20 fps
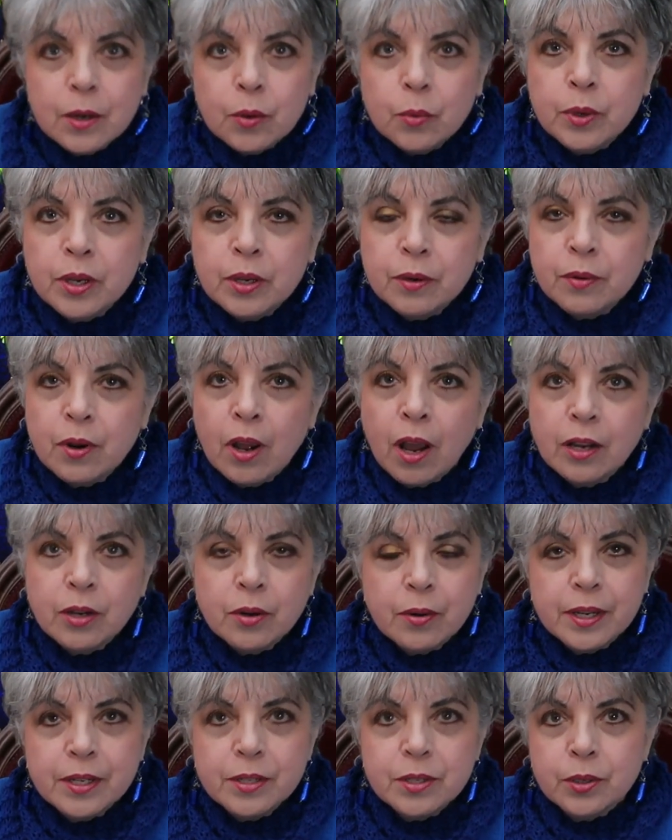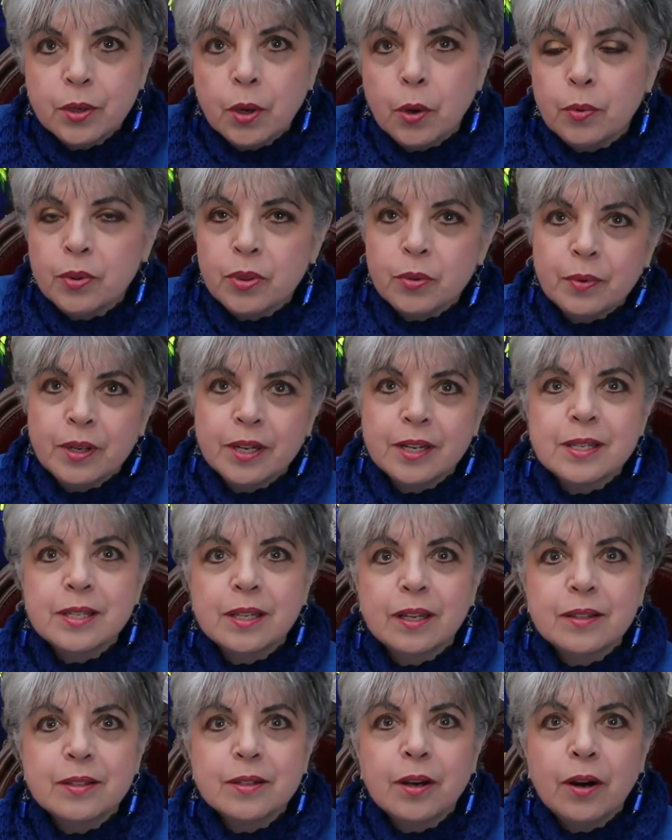We are not going to go with the
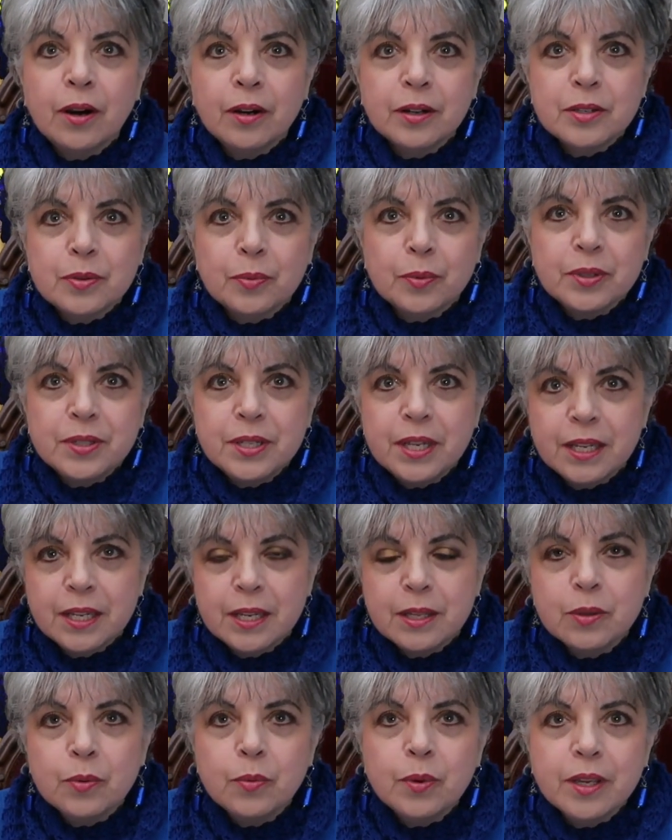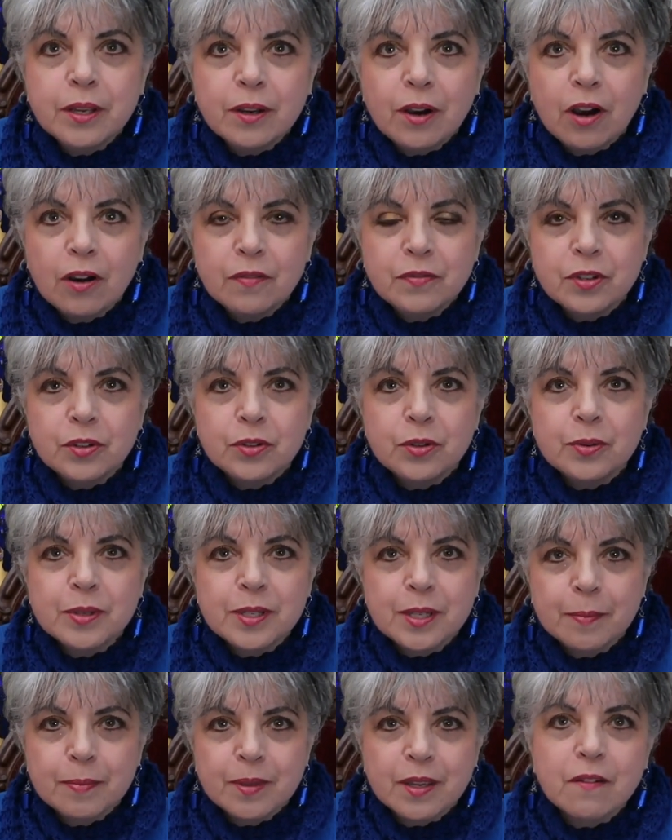Renaissance artists. We're taking the week off to do
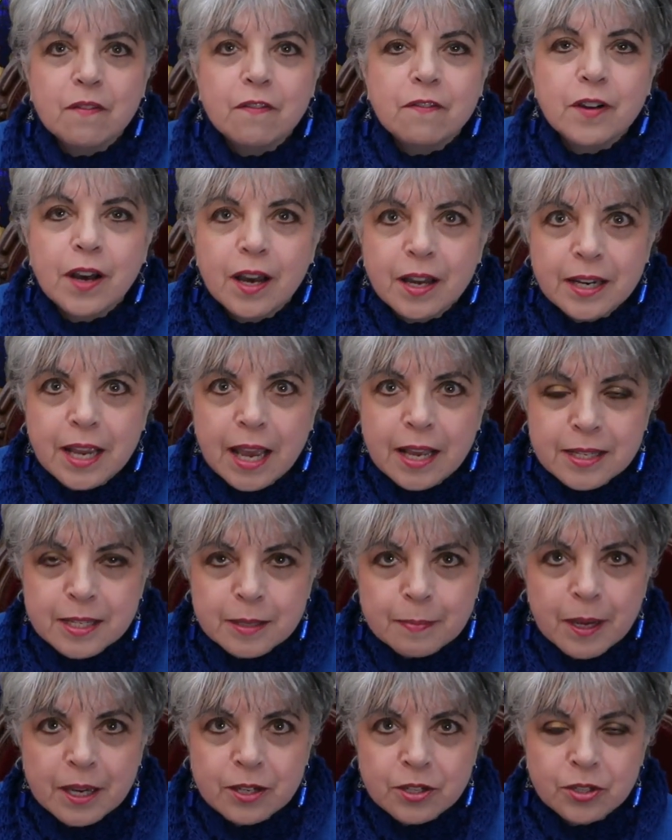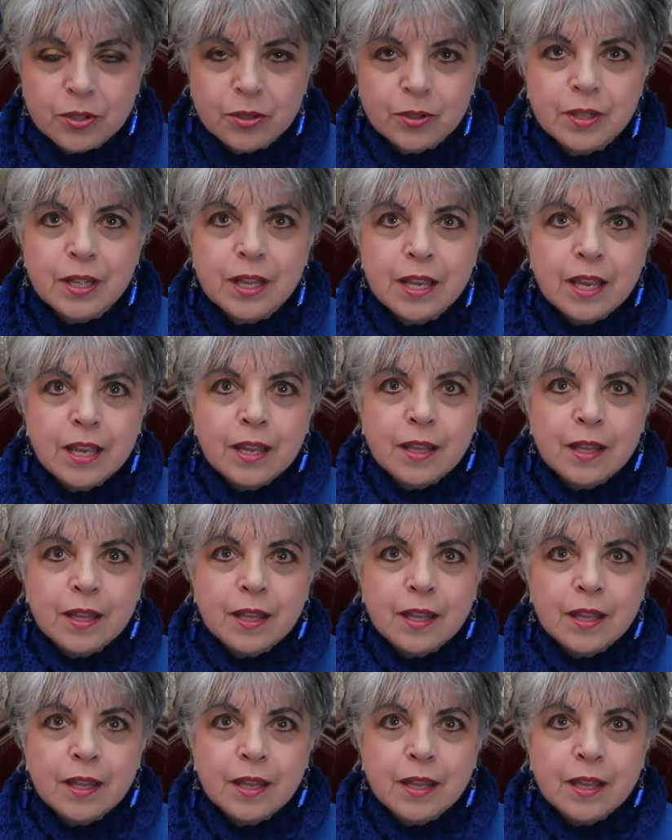something fun and special.